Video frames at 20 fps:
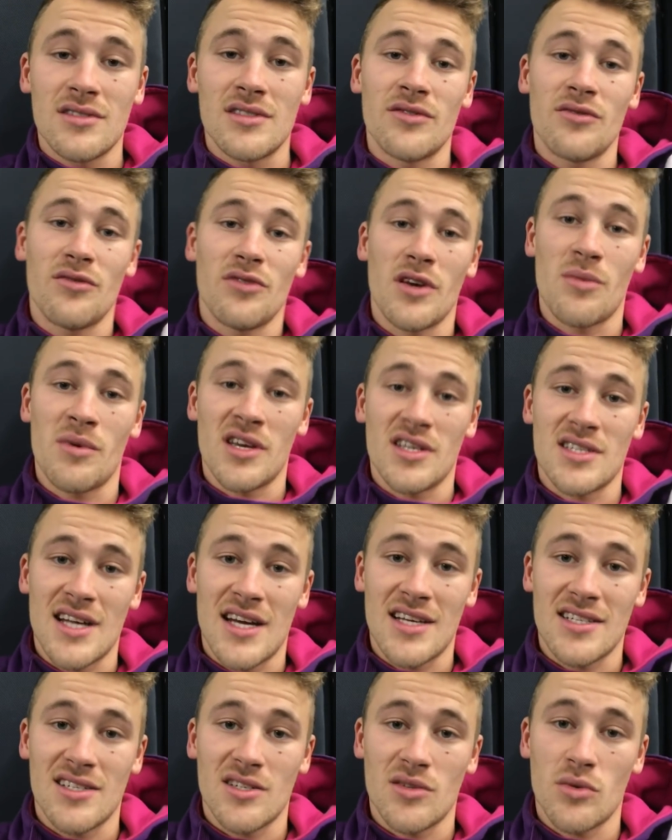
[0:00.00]
didn't think it'd be as
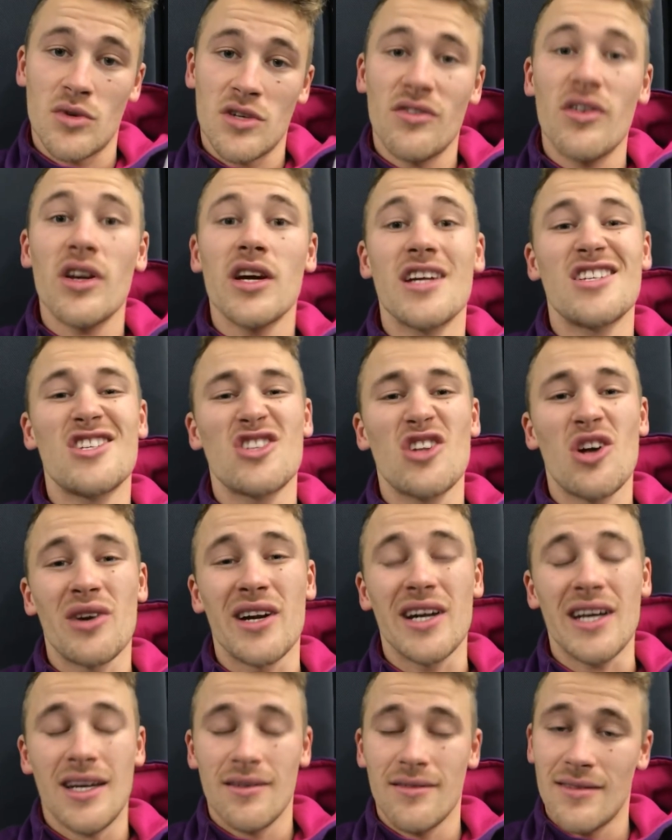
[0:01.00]
nice as it was, very
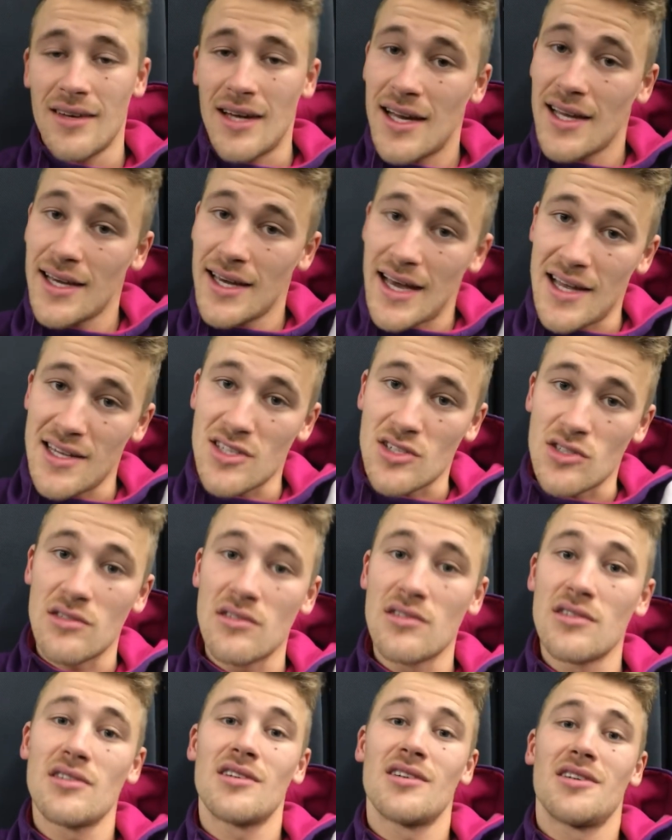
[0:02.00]
historic, had a castle.
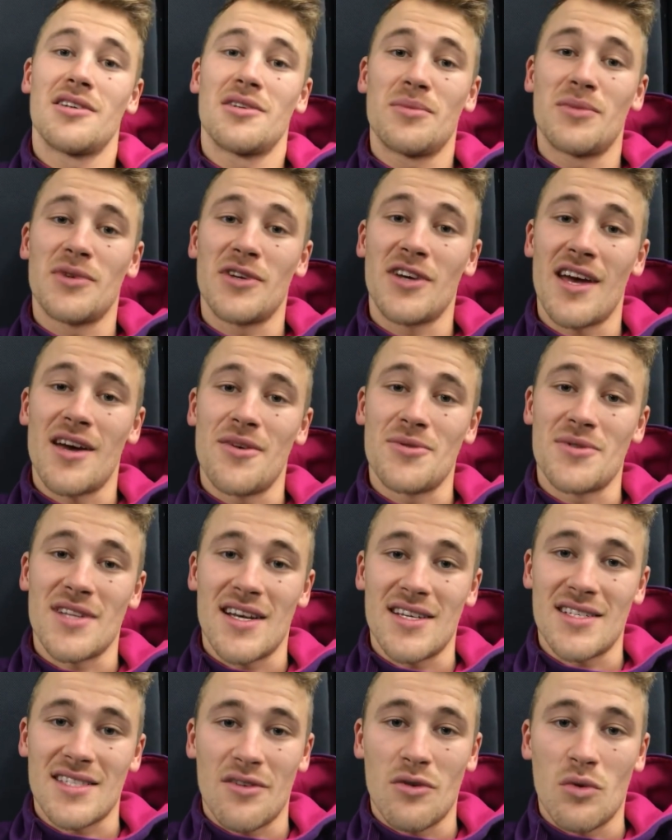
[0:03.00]
But yeah, it was
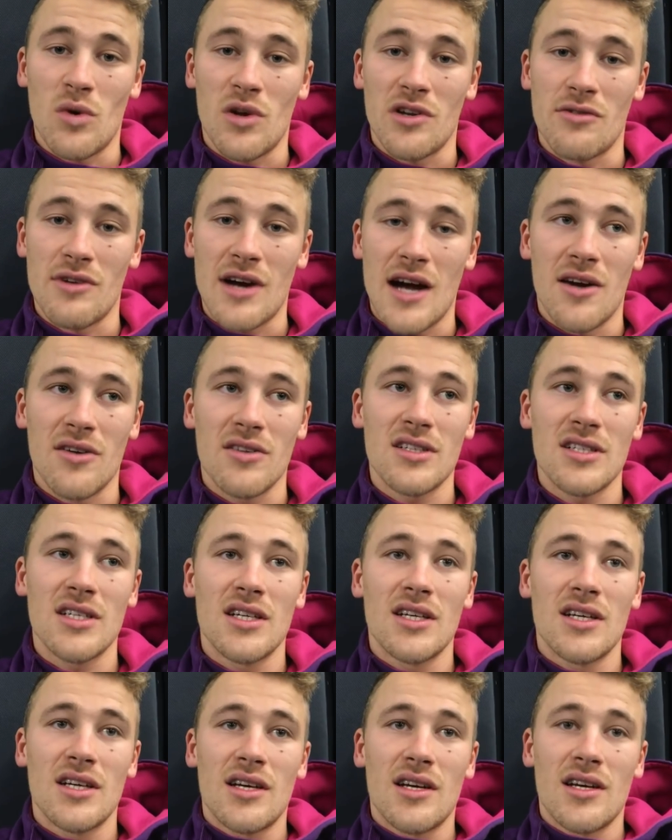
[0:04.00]
nice to have a wander around.
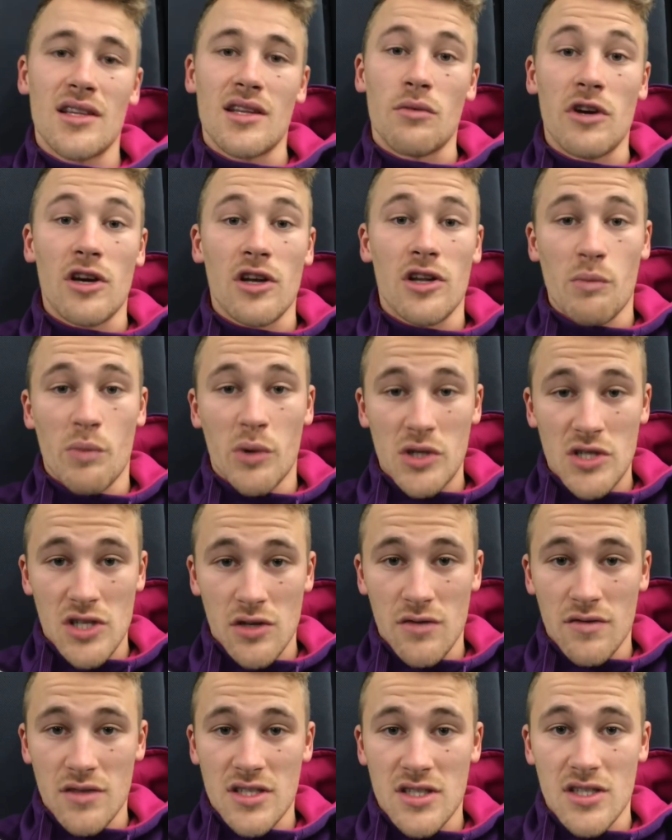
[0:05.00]
Then we got the bus
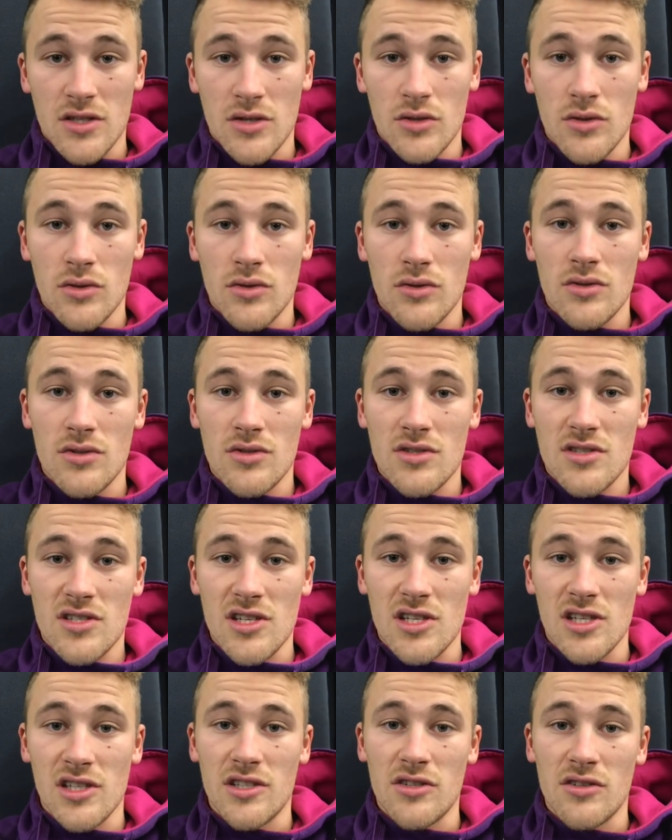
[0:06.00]
over to
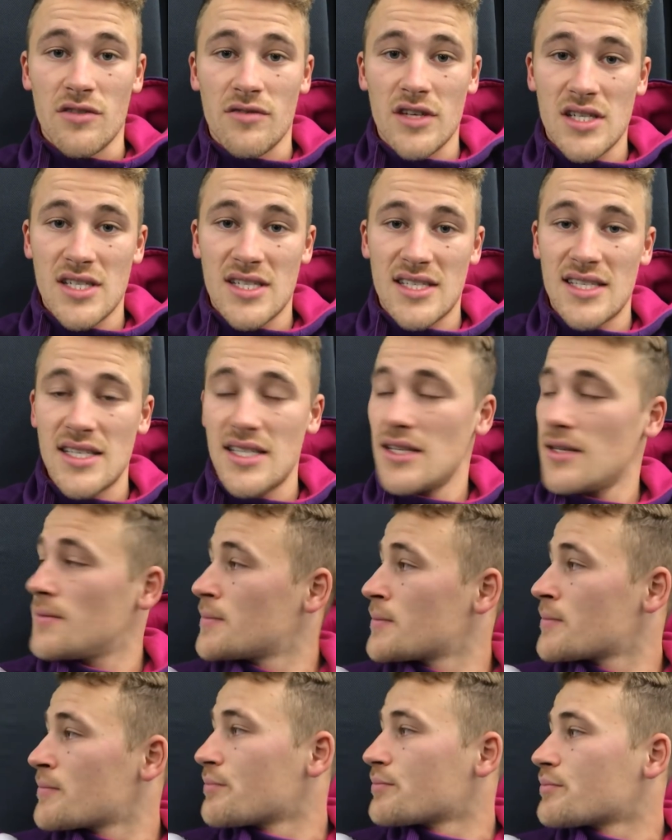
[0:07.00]
Stirling University.
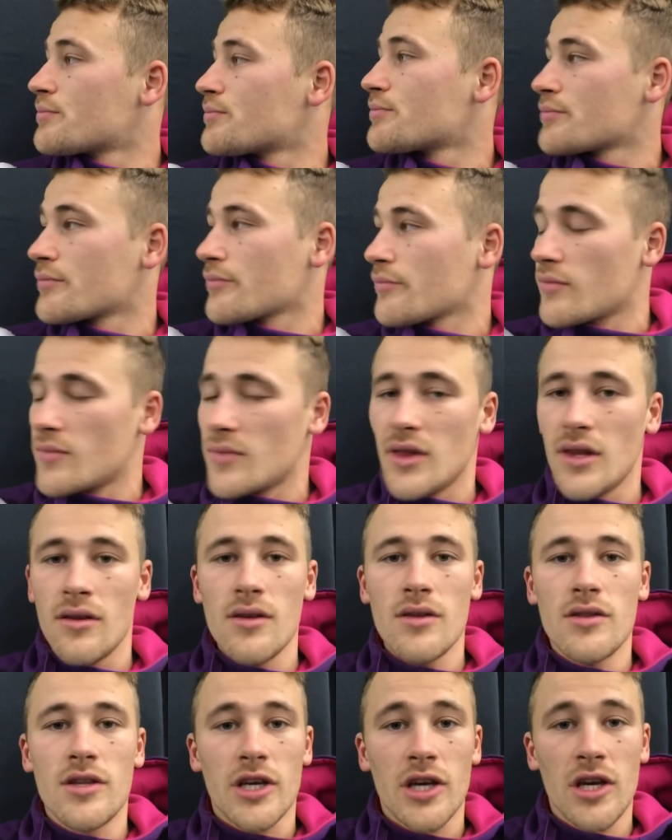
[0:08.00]

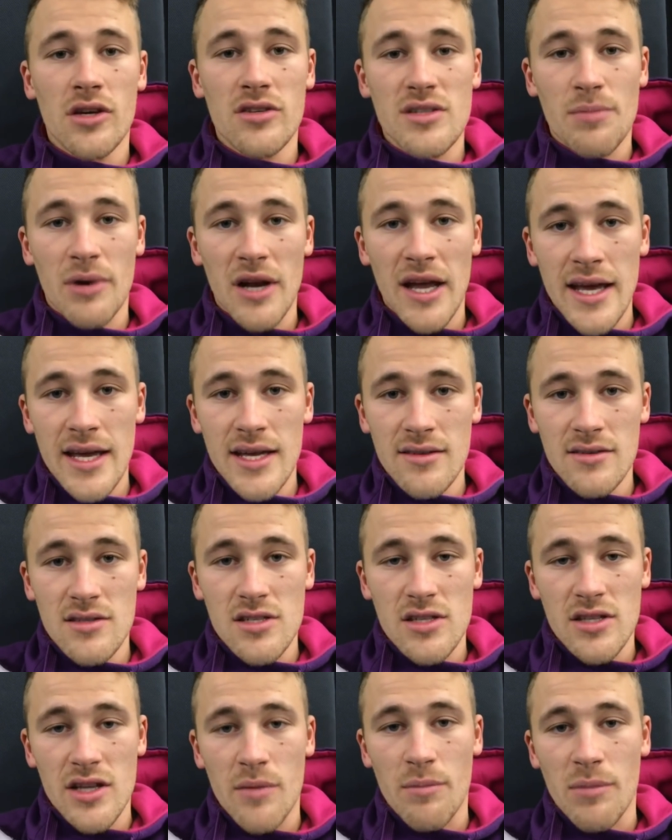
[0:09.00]
The girls are playing,
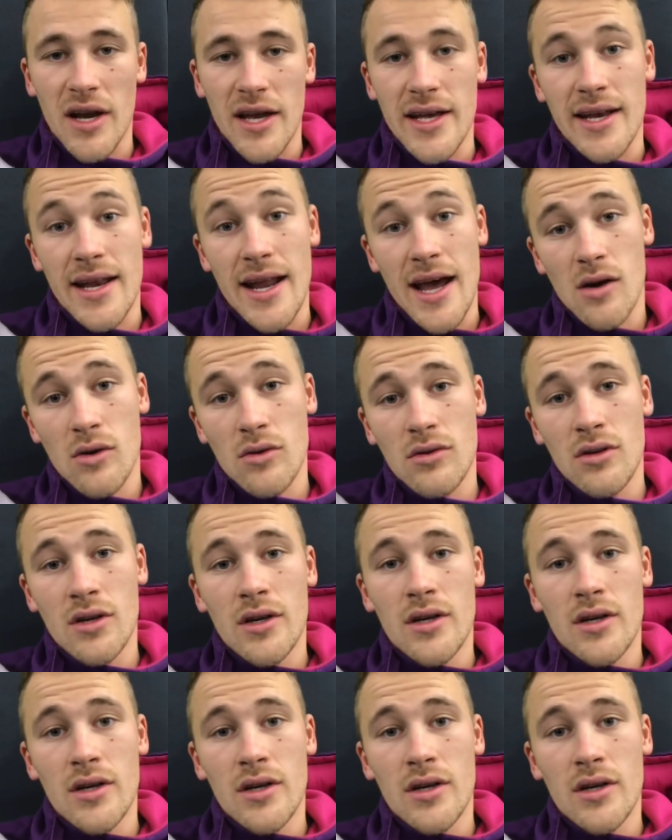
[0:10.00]
so they're playing now